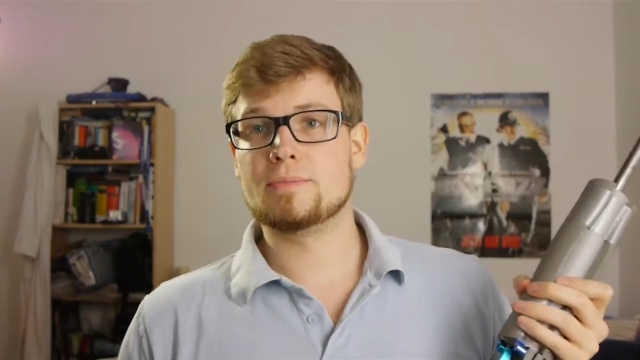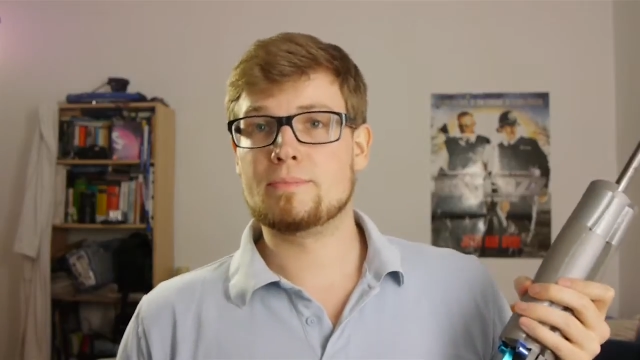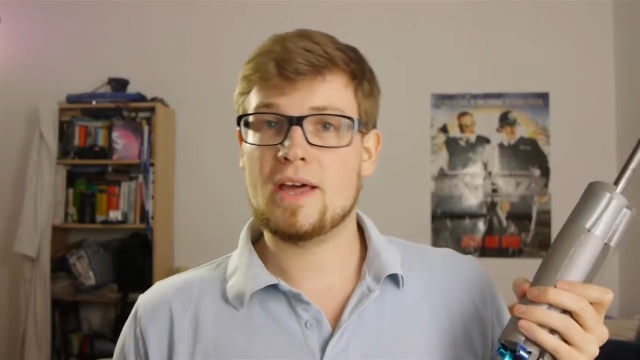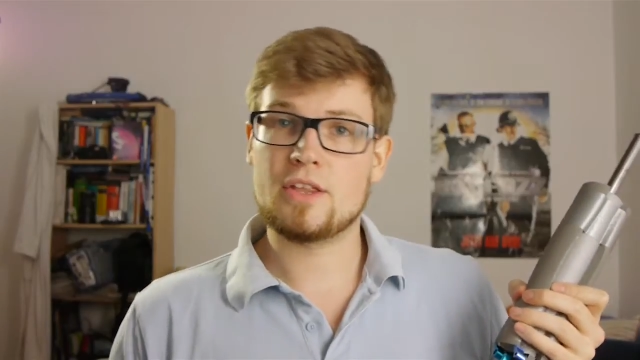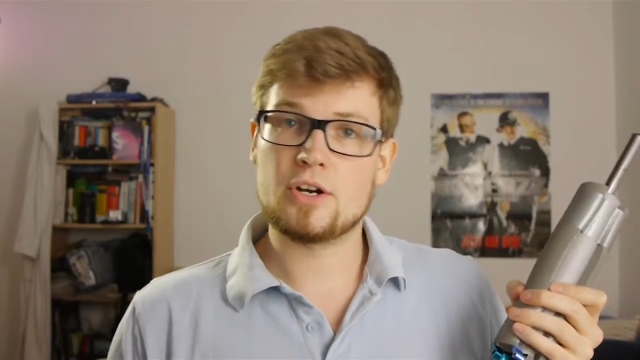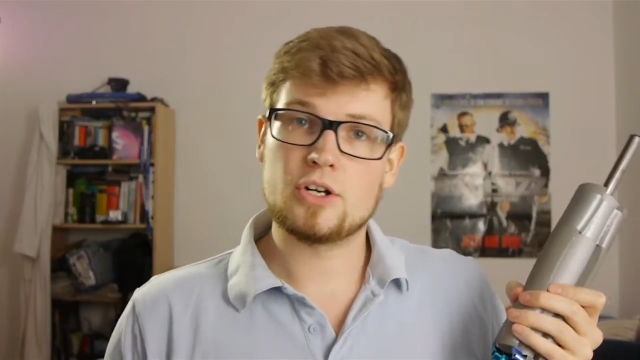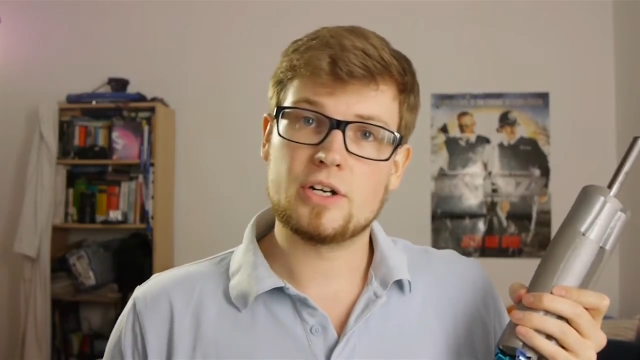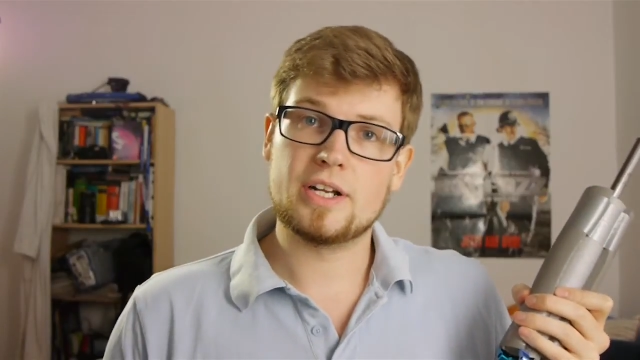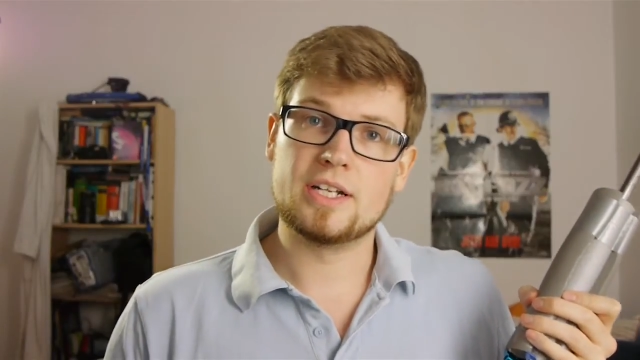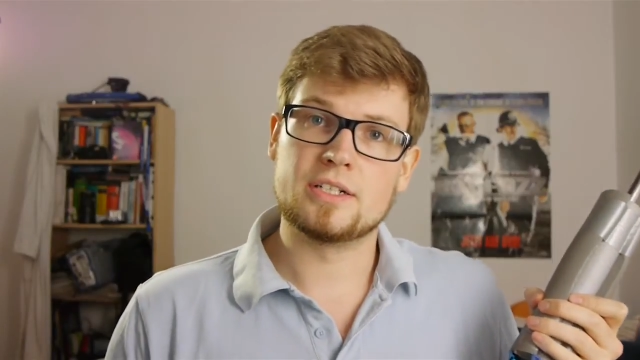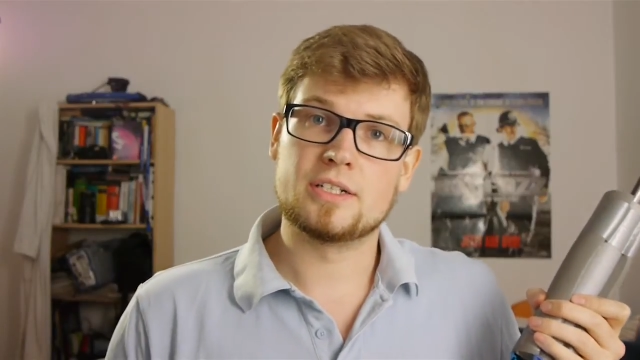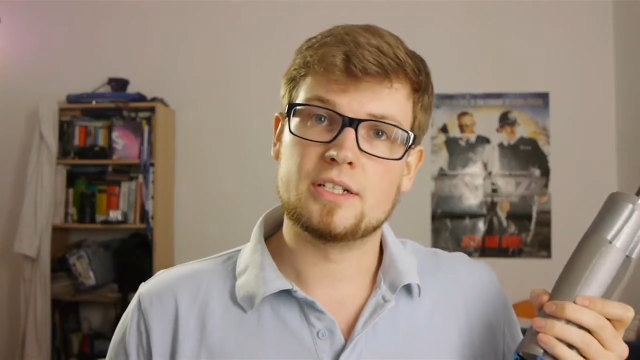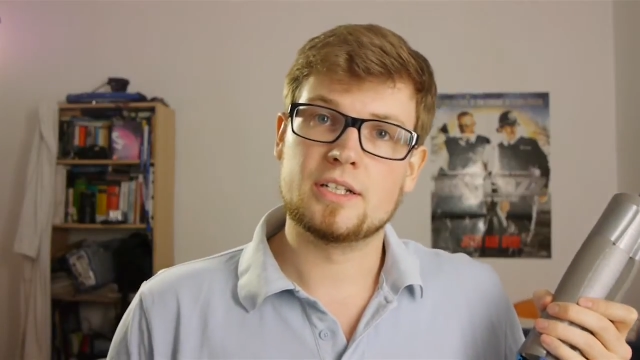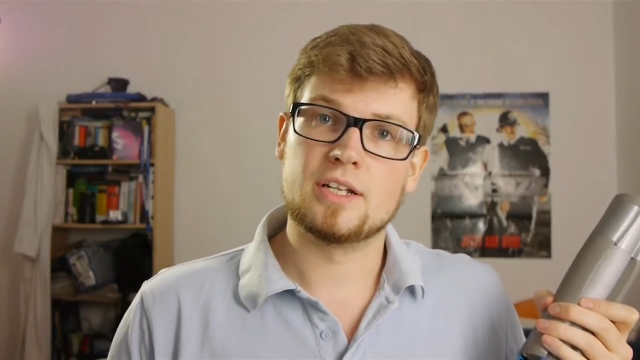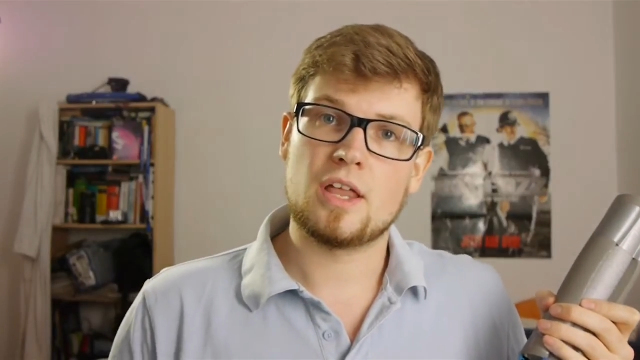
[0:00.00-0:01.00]
better
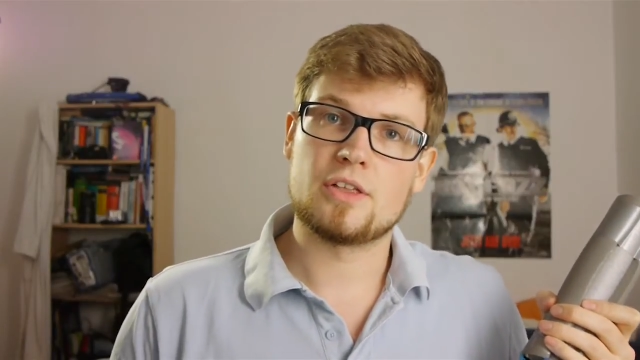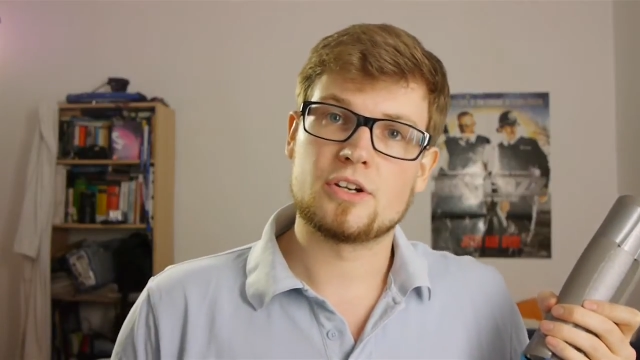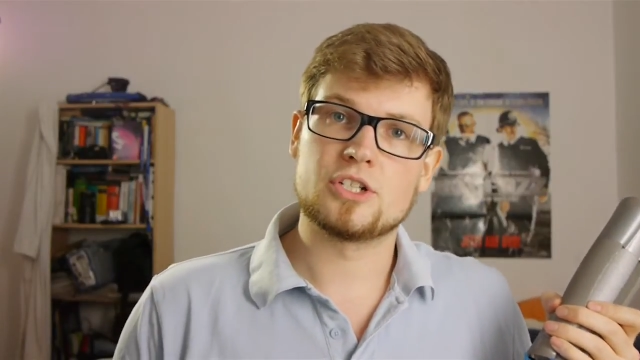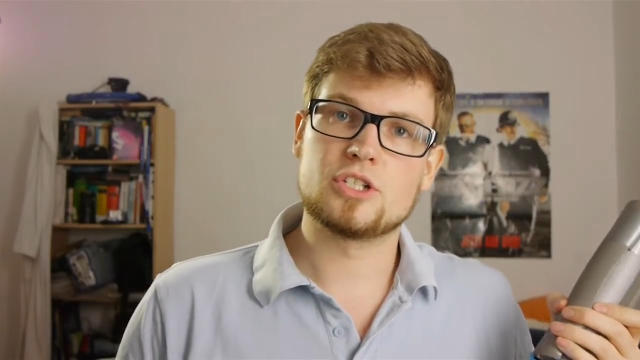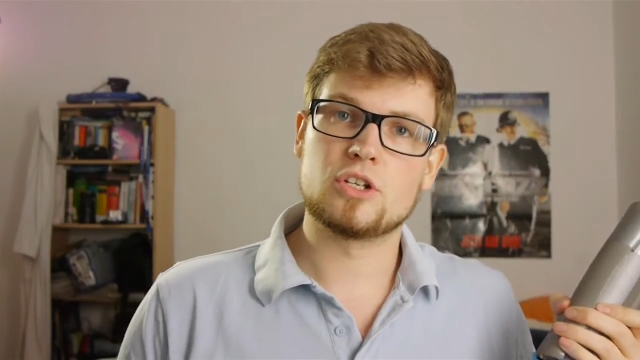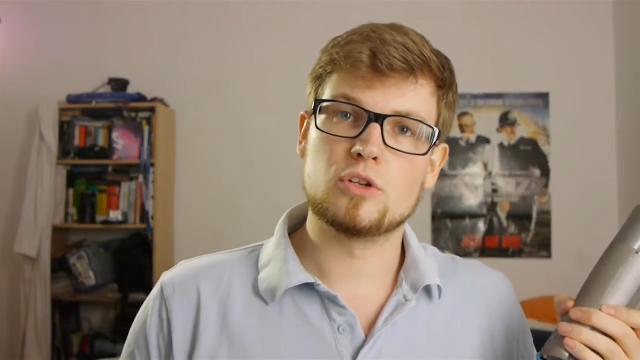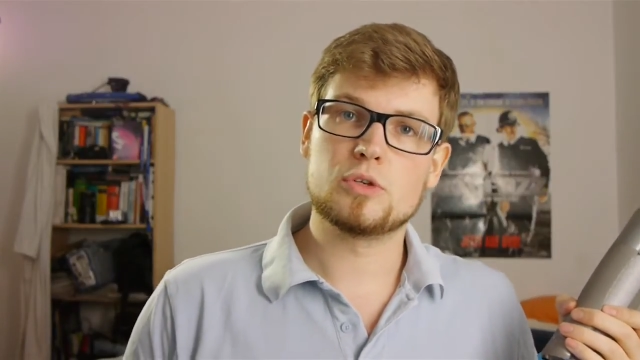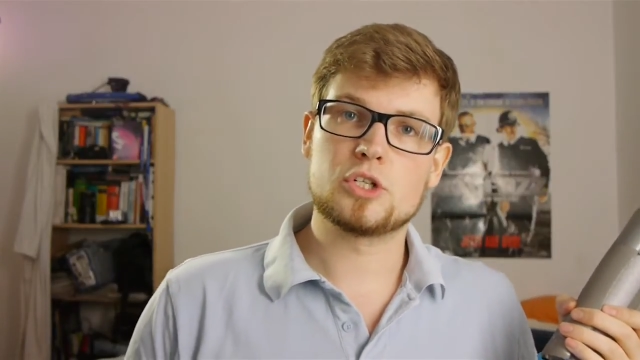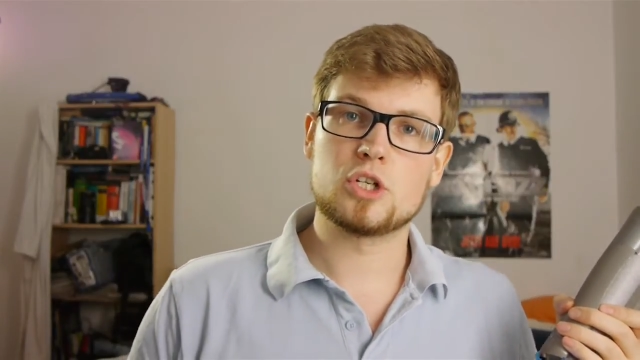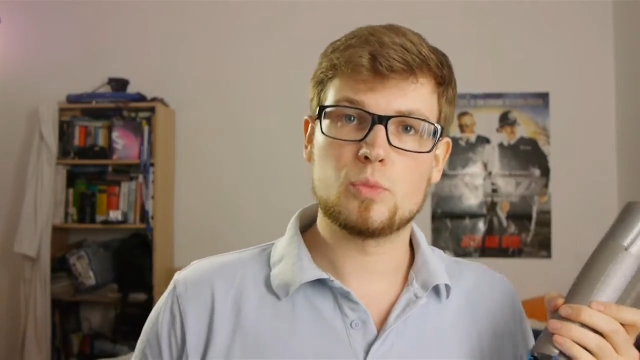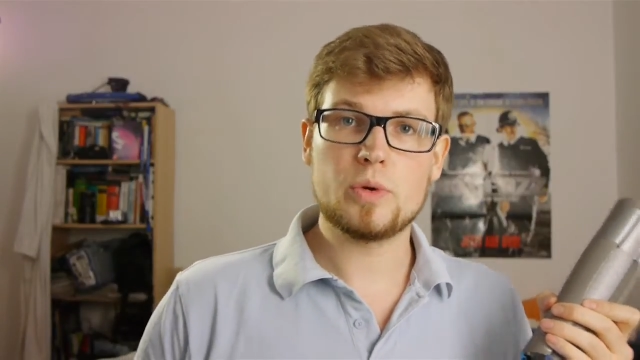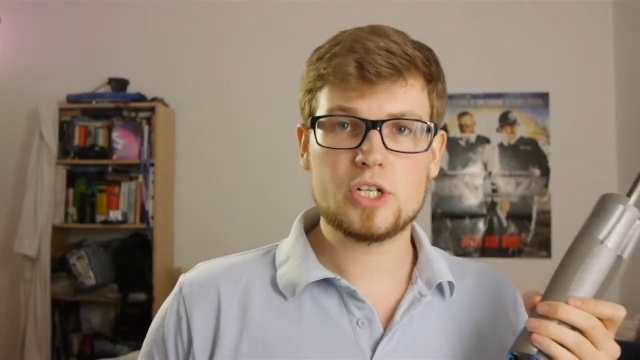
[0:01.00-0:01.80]
and another solution,